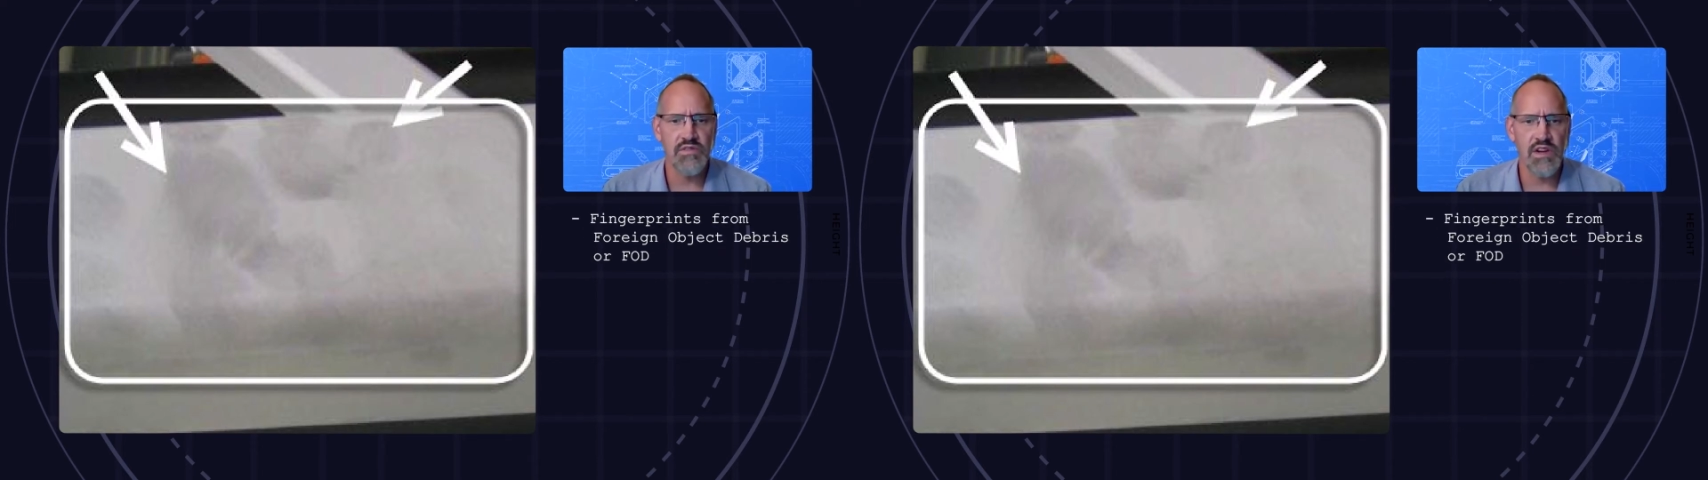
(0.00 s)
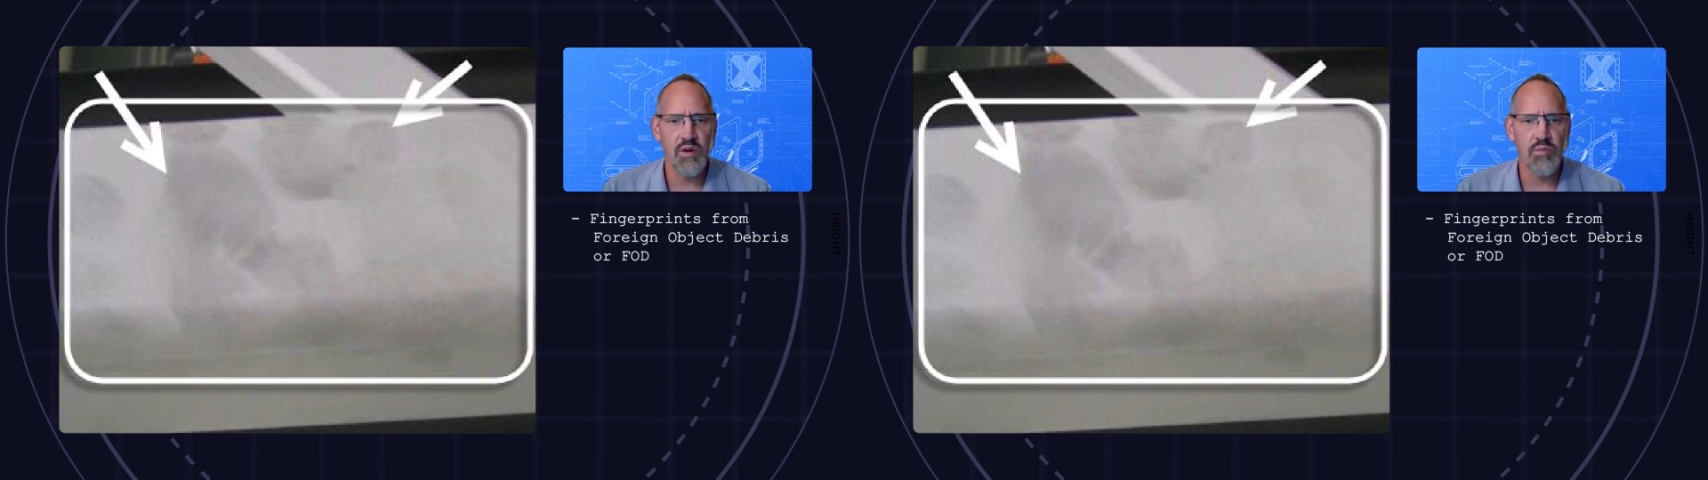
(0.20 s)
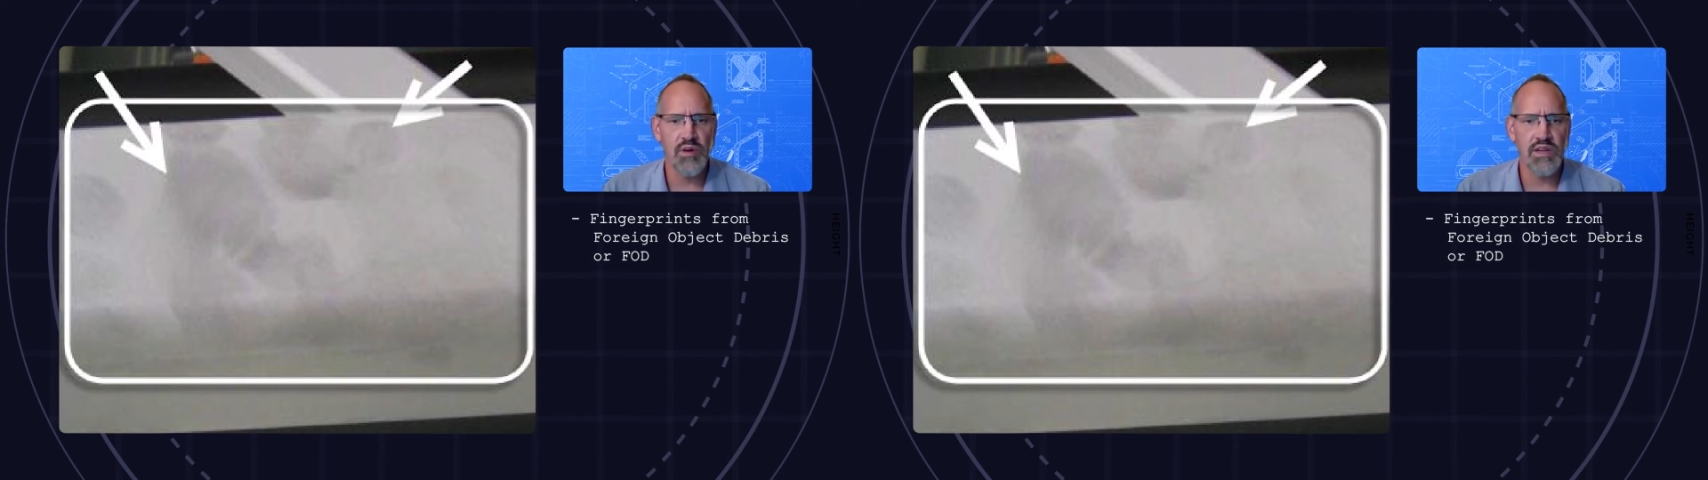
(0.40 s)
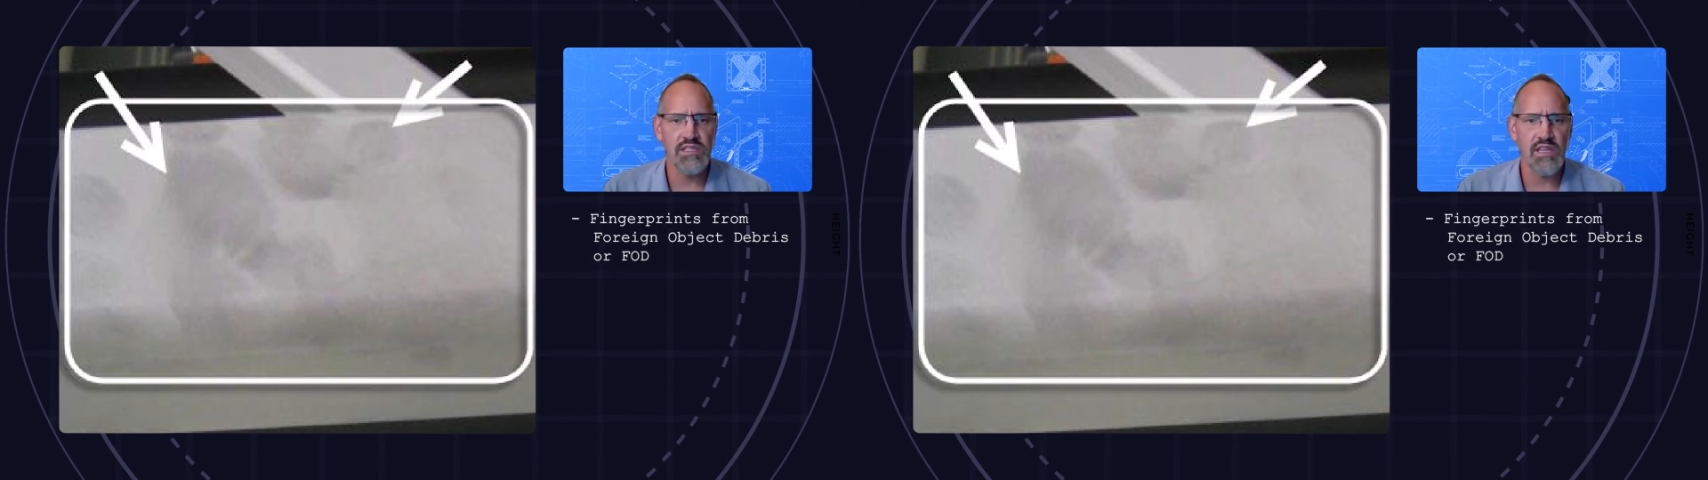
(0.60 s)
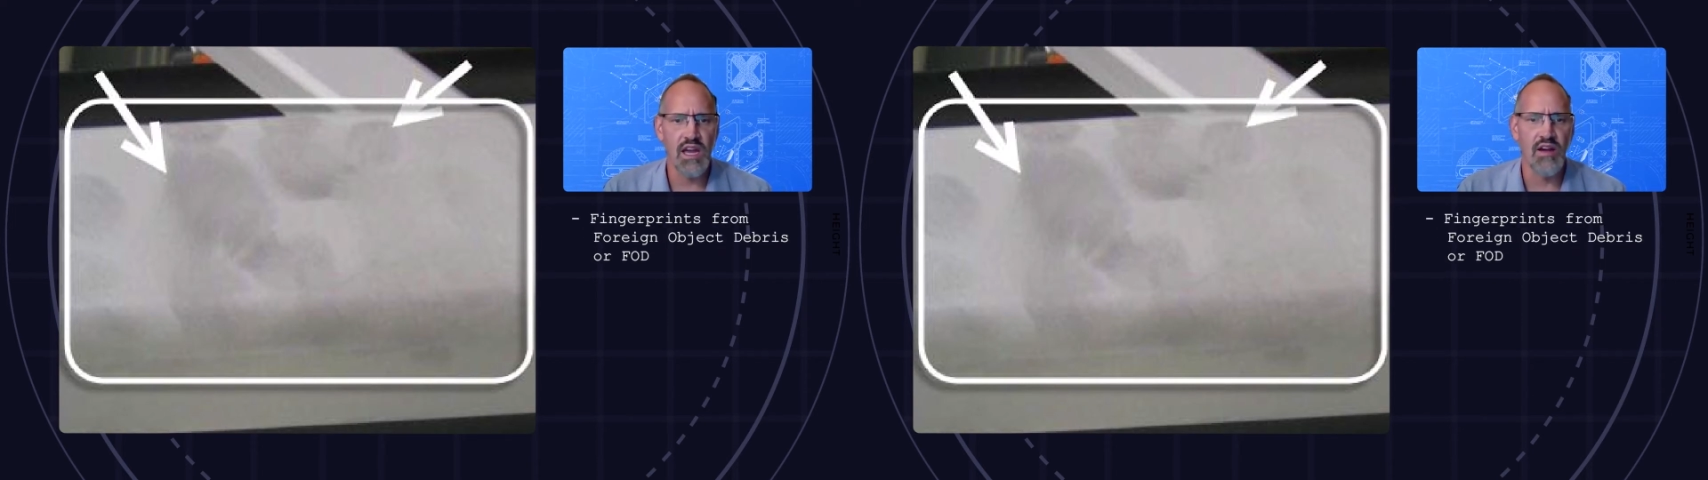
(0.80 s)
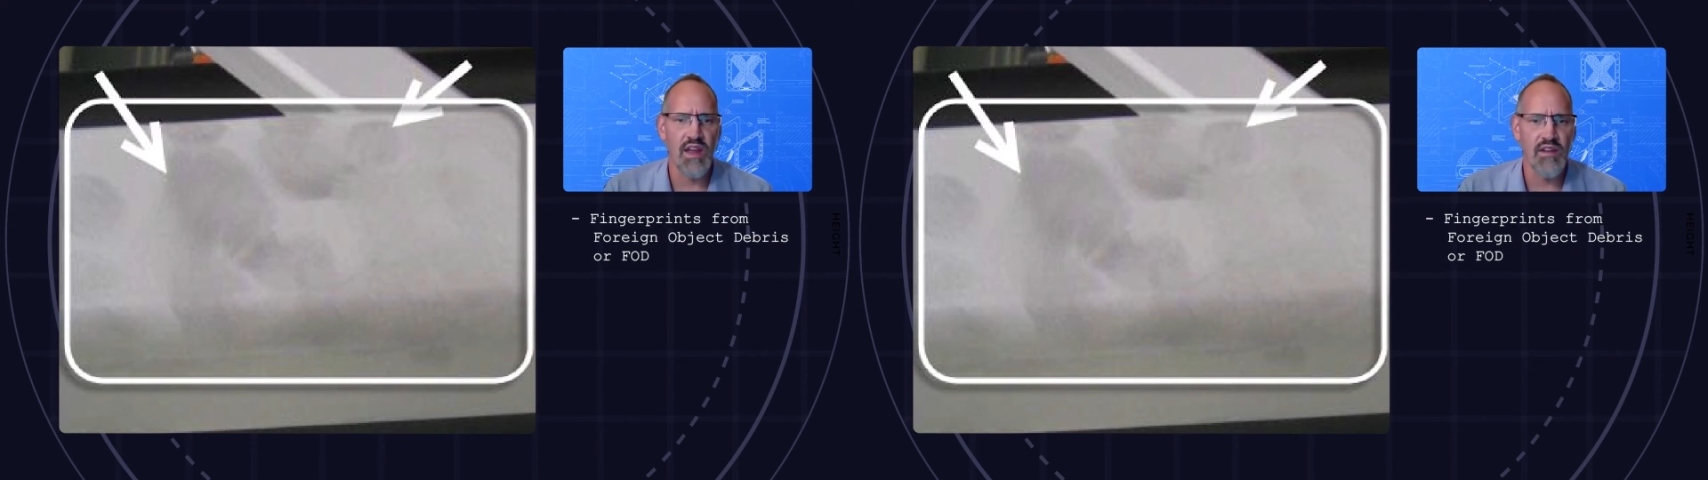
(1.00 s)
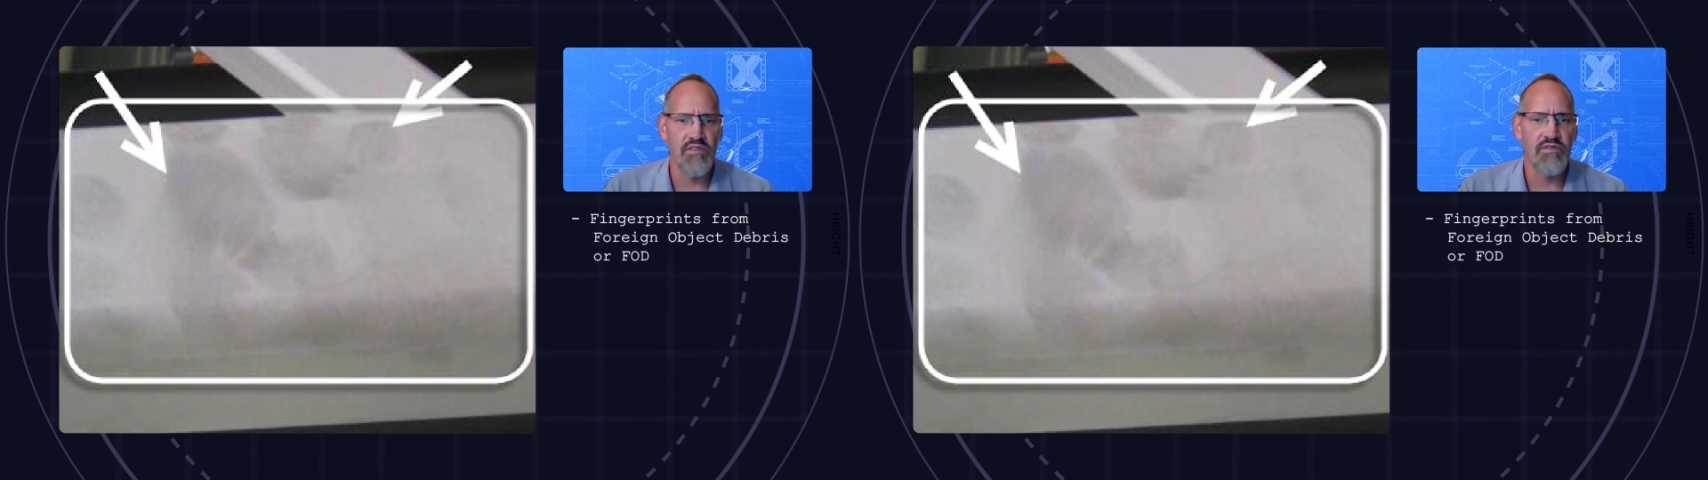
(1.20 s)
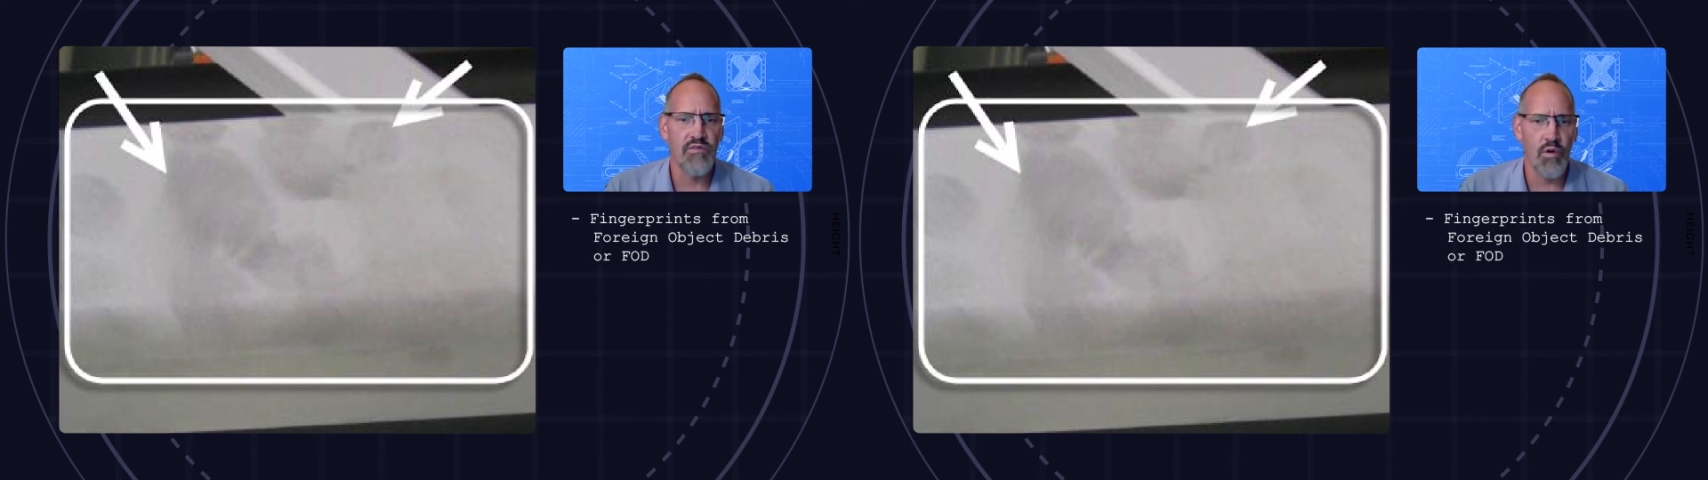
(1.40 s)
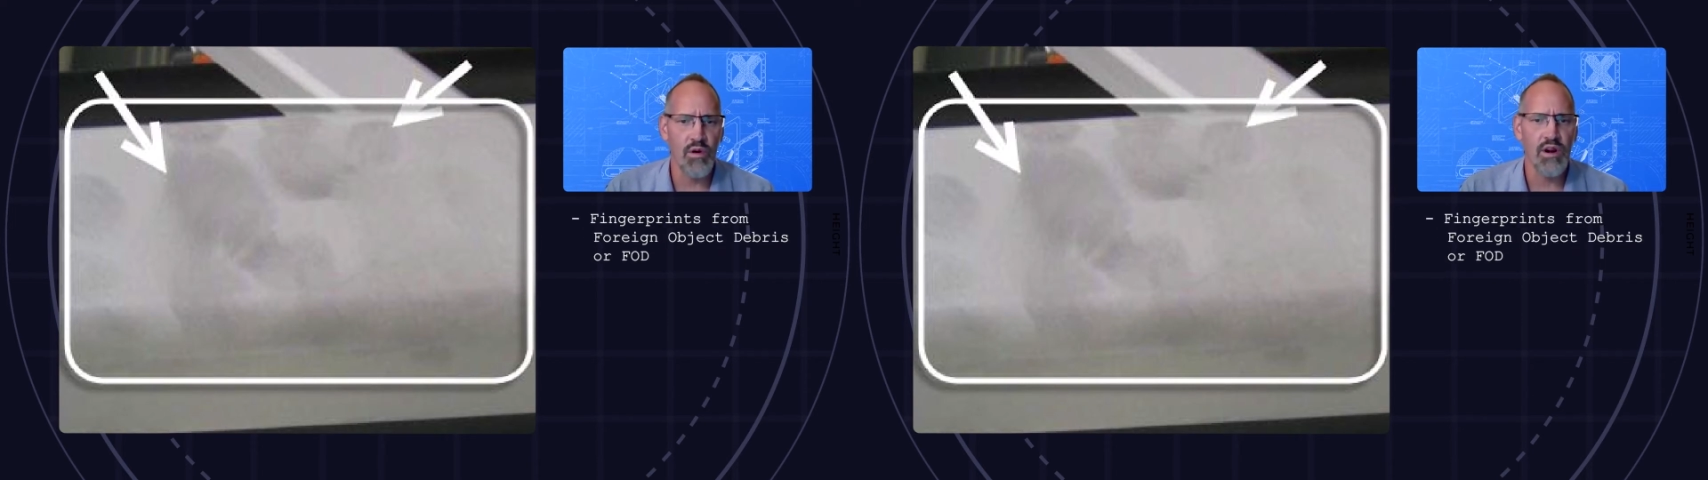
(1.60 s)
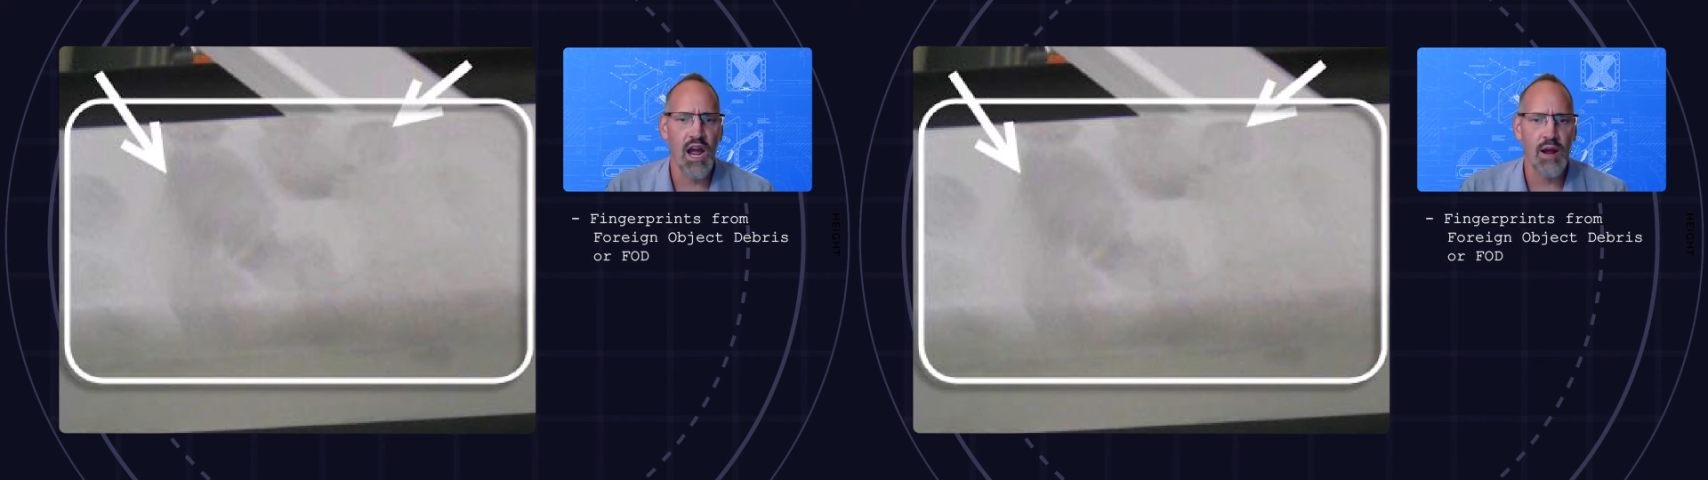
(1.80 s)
fingerprints of a foreign